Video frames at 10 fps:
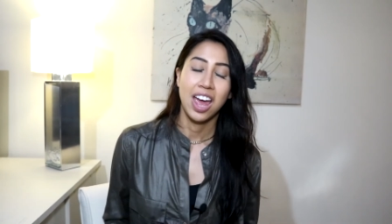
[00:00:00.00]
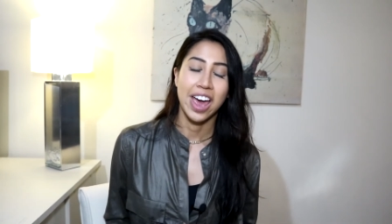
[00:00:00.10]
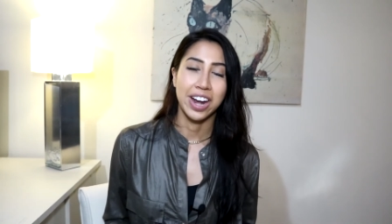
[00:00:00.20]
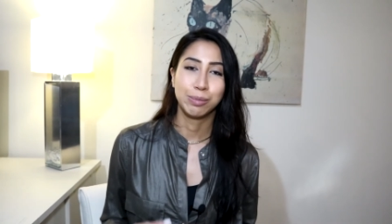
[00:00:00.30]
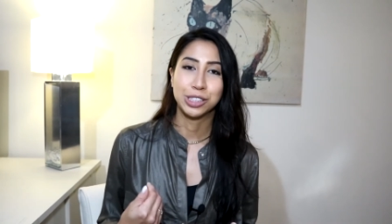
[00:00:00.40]

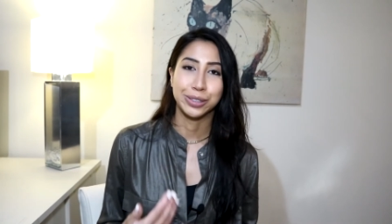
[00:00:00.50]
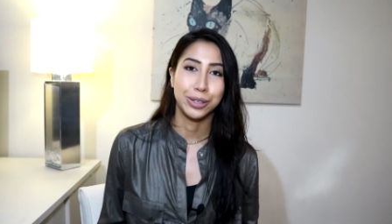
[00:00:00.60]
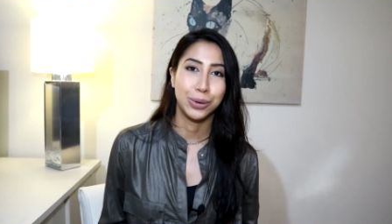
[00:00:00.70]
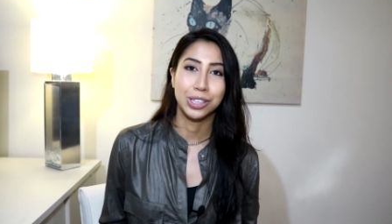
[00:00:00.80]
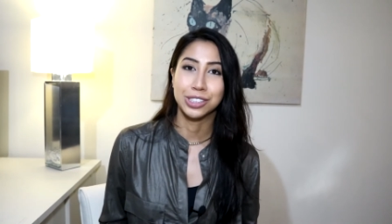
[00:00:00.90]
and I'm
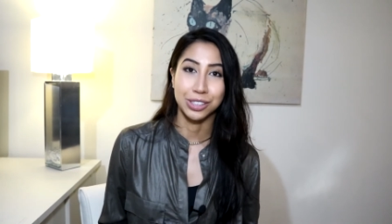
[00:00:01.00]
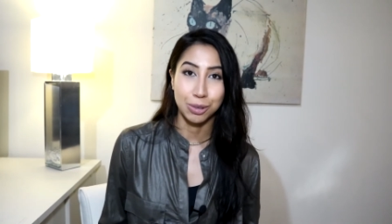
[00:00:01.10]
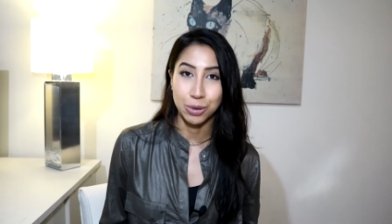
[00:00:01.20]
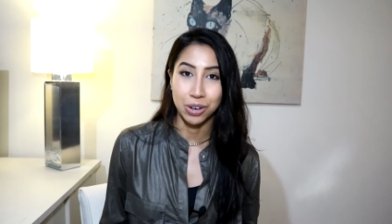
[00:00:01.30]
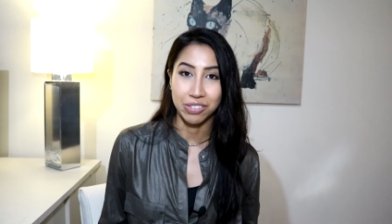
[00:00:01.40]
so
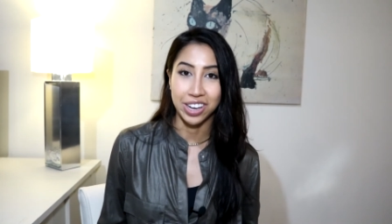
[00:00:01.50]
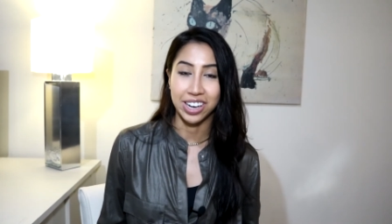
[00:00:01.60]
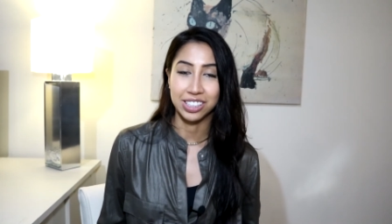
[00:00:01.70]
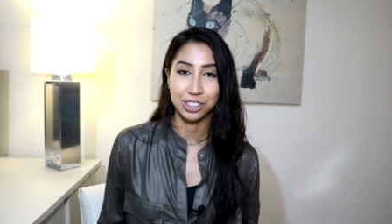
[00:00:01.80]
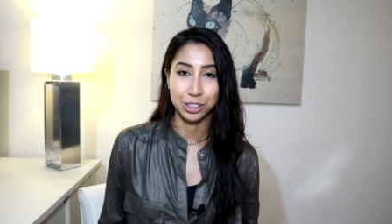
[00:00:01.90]

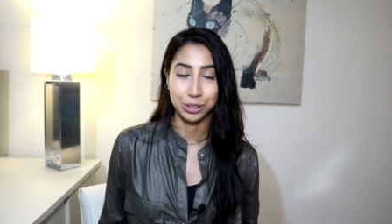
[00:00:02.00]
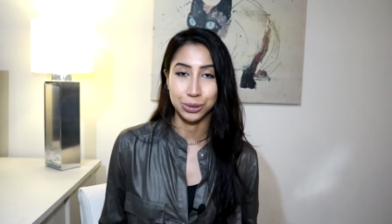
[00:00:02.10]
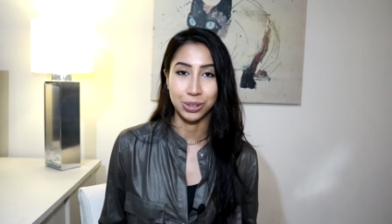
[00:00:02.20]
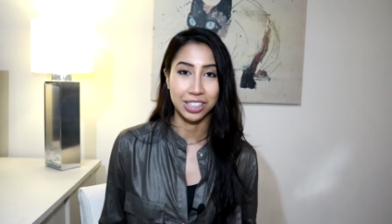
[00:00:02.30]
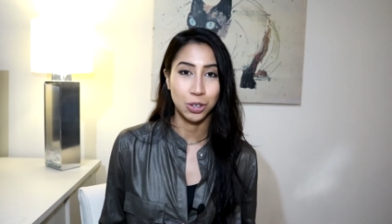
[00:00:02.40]
motivated
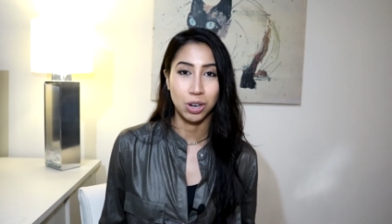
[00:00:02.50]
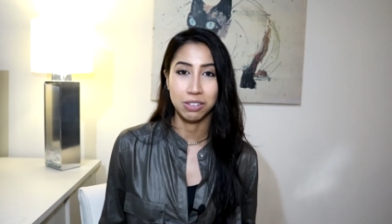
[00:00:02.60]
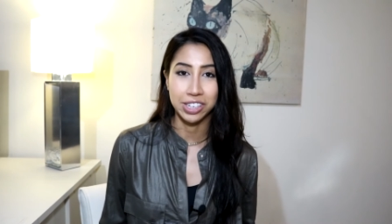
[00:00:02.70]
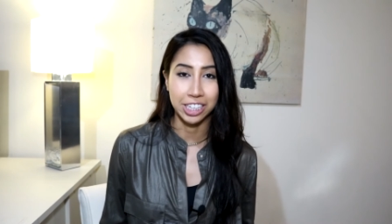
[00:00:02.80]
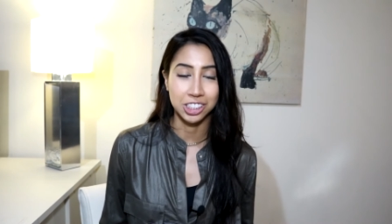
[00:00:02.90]
to get the
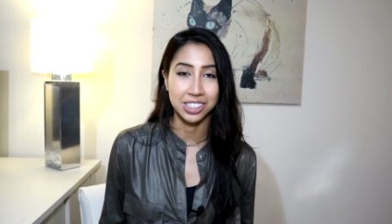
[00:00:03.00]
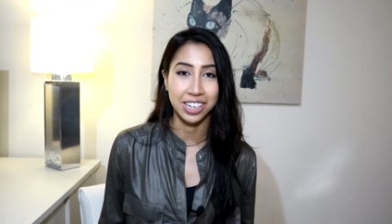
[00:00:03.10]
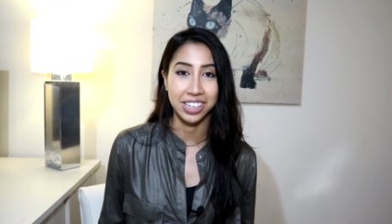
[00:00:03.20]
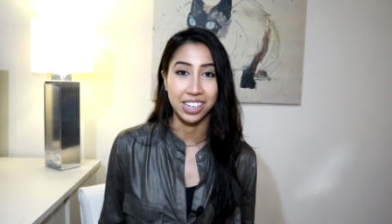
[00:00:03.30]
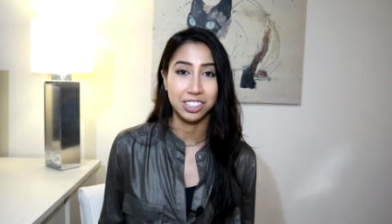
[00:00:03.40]
qualifications that I
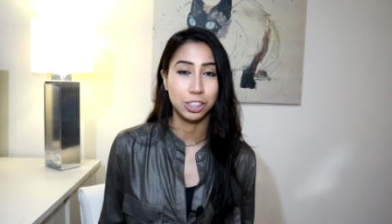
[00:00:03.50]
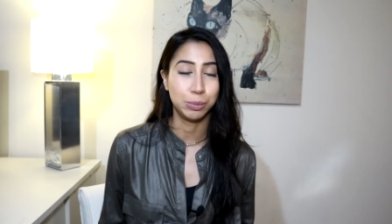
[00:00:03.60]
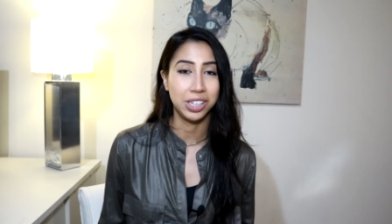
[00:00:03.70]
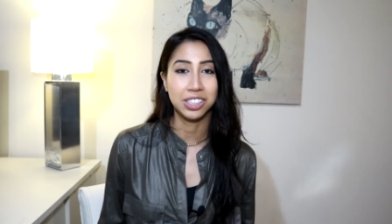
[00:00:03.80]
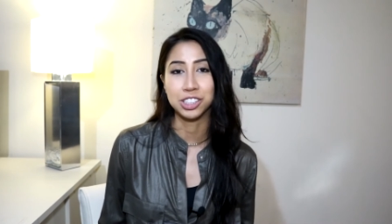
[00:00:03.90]
need to
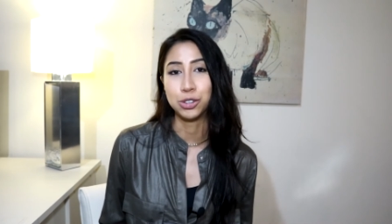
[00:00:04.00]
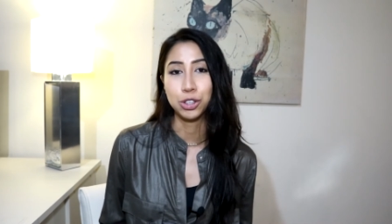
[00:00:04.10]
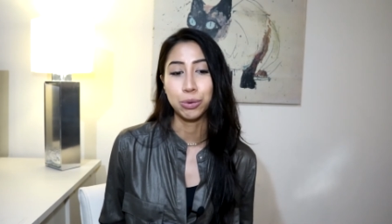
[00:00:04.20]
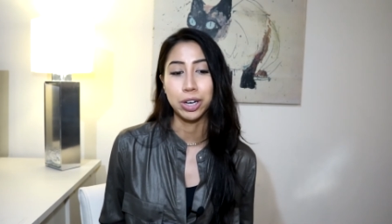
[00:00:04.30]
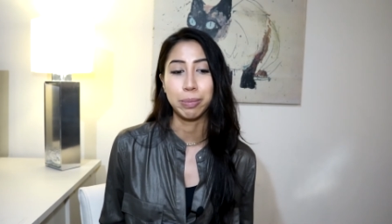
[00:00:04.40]
begin this new
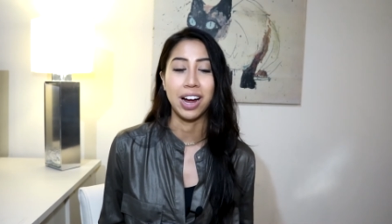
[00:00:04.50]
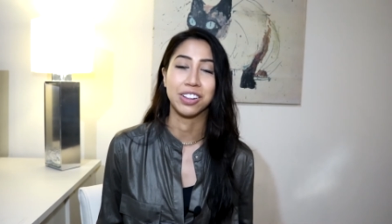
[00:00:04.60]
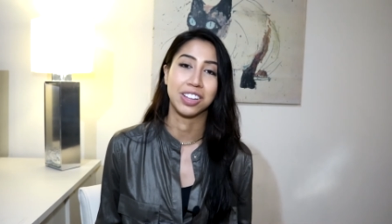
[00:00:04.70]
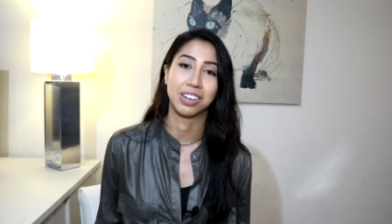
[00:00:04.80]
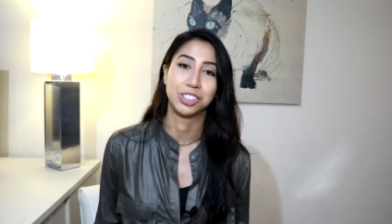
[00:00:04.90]
career
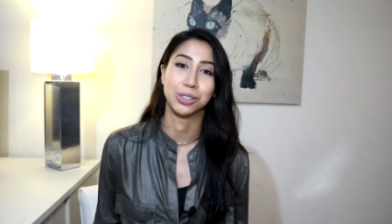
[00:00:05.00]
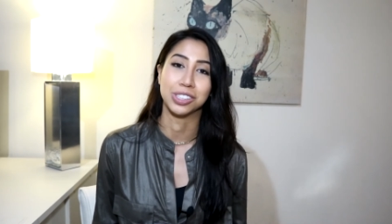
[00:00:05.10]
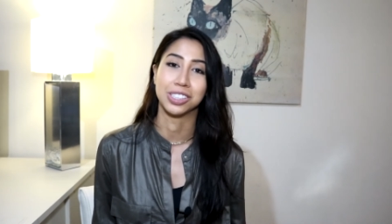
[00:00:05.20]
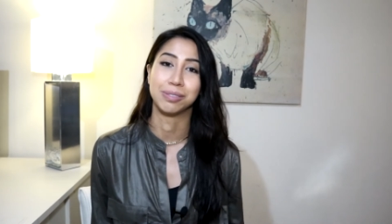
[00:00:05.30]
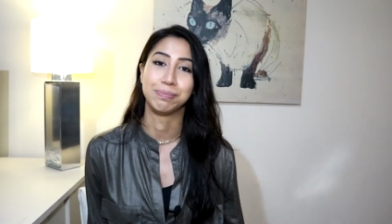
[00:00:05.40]
path that I've
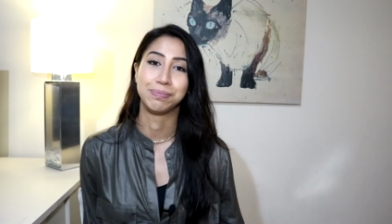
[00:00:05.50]
chosen.